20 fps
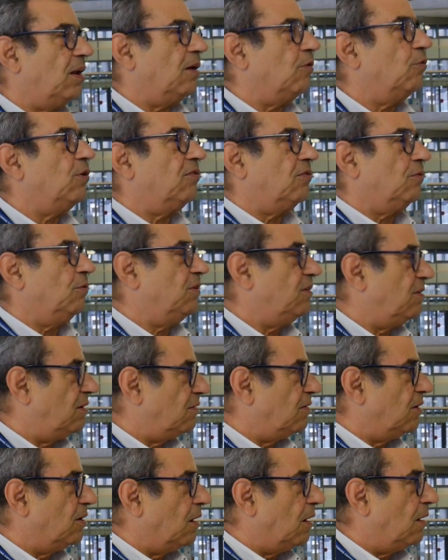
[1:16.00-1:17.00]
linguist, which
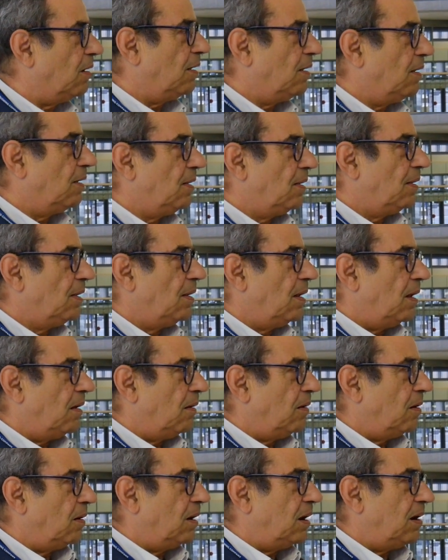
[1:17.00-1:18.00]
is uh,
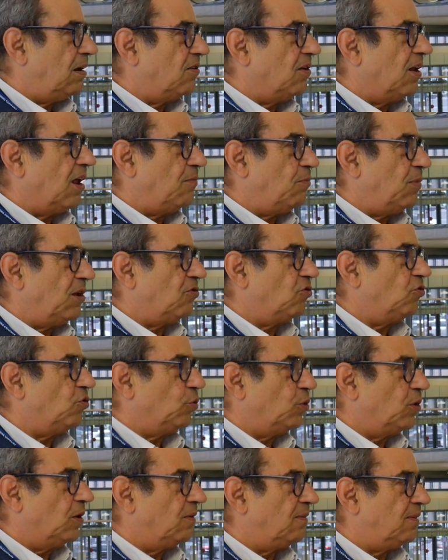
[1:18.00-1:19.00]
his name is
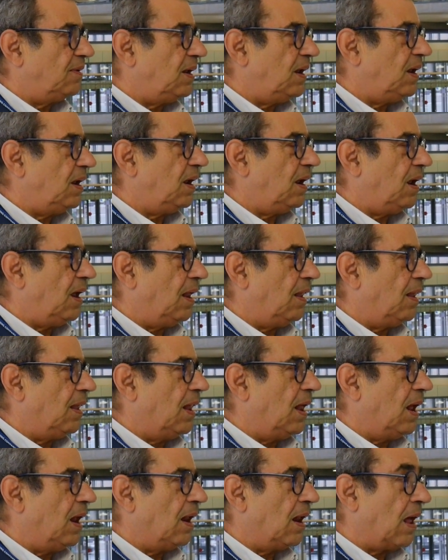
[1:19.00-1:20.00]
Zhu Dexi.
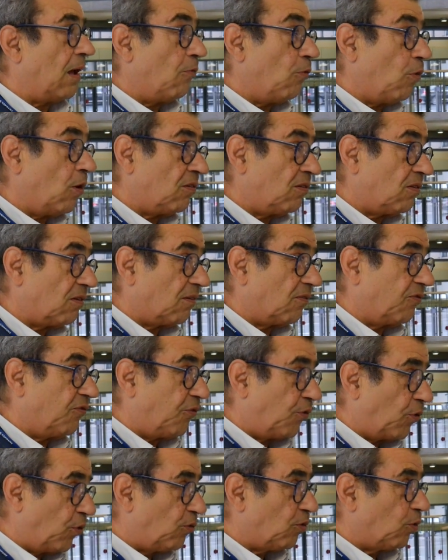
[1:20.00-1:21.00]
And then I was
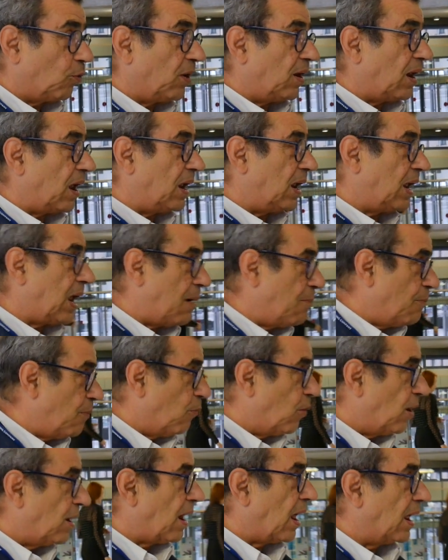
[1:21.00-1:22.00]
first when I
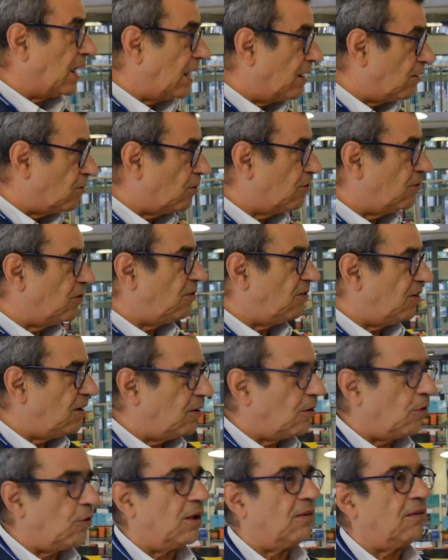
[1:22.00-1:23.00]
came when I entered the
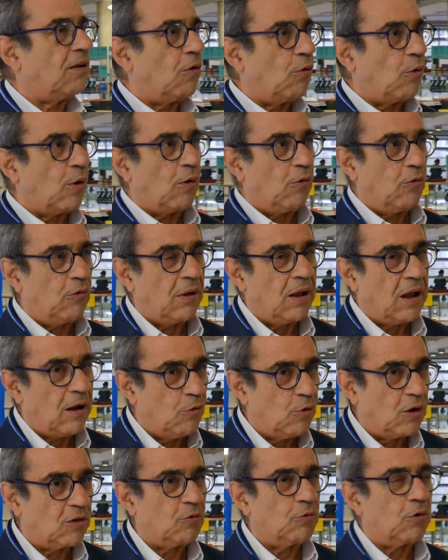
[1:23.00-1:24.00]
CNRS,
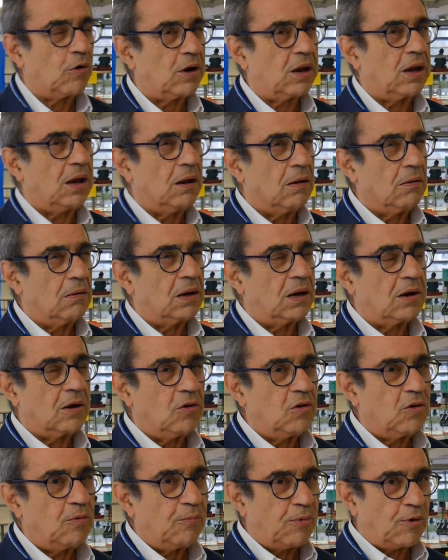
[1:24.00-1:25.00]
I was working on
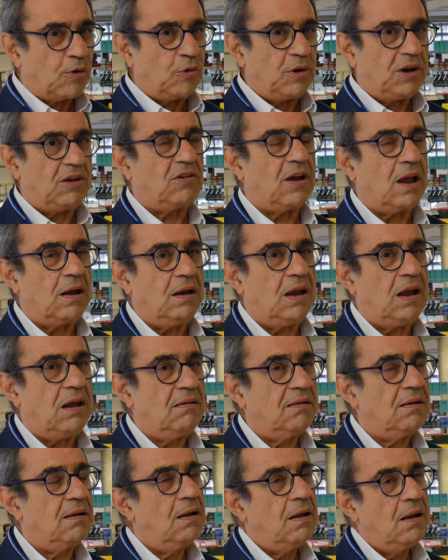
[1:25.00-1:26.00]
contemporary
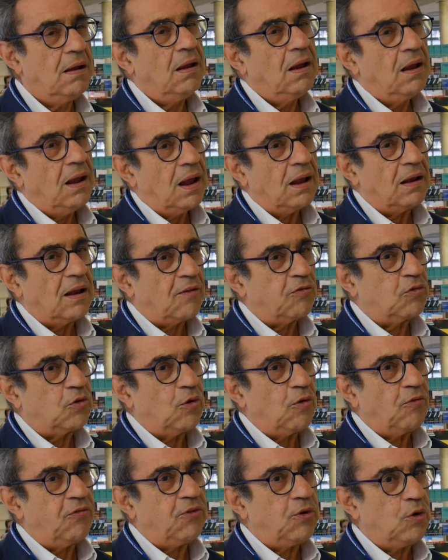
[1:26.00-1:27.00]
Chinese, and
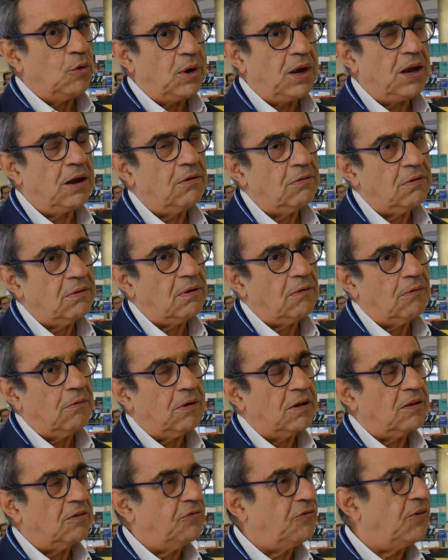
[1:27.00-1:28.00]
after a few years, I
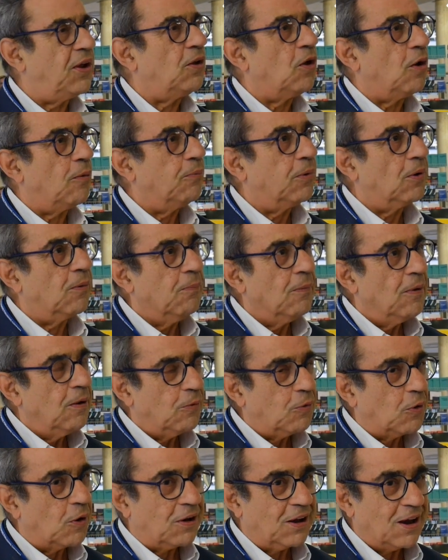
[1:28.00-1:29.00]
was fed up
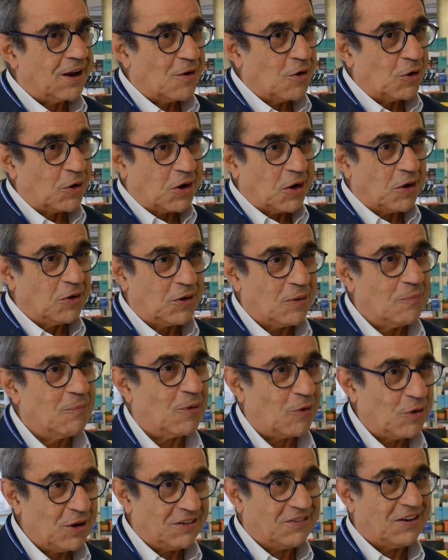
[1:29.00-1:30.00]
working on
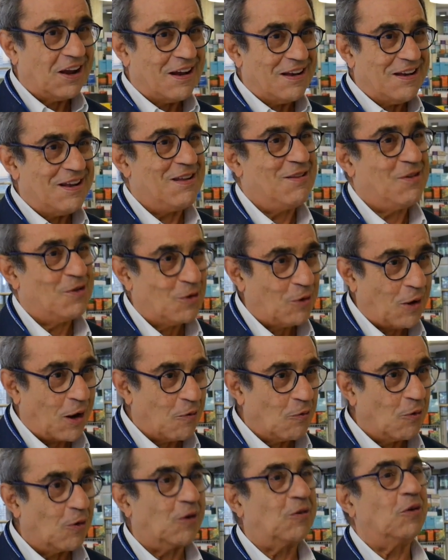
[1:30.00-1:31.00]
contemporary Chinese. So
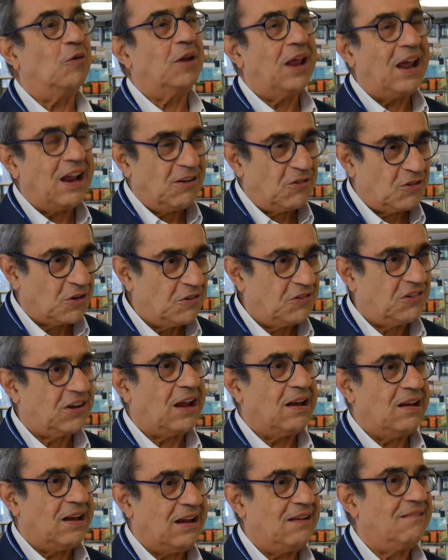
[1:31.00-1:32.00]
I work on ancient
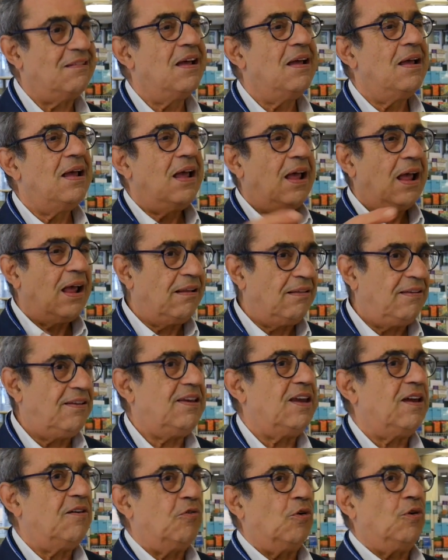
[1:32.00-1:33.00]
Chinese and
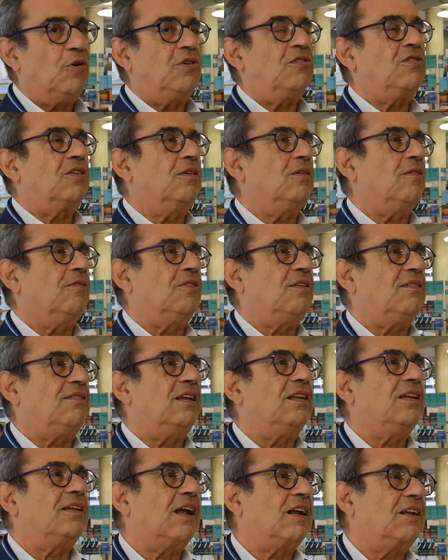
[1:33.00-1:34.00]
the evolution of the
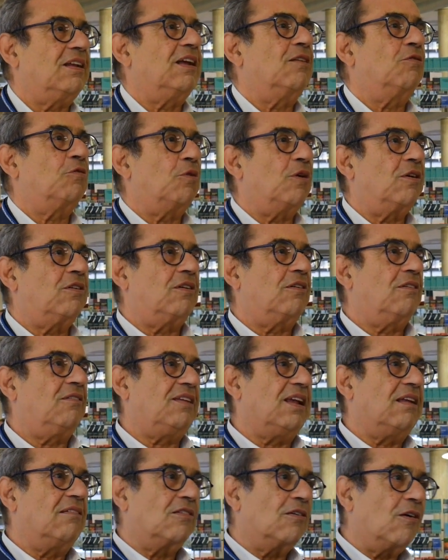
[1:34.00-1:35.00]
syntactic structure
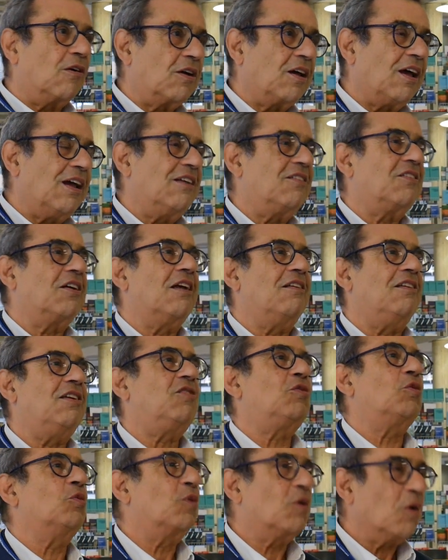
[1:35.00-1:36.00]
since archaic
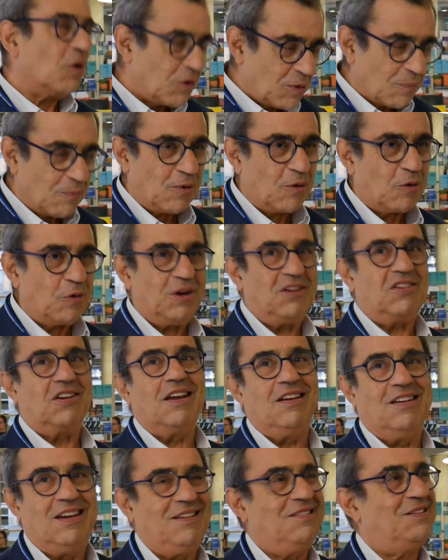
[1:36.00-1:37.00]
Chinese to contemporary
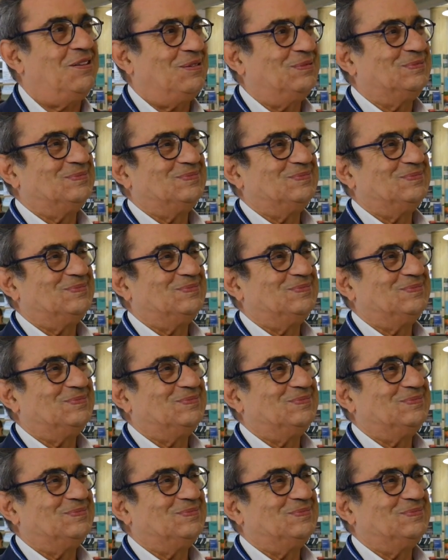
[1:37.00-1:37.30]
Chinese.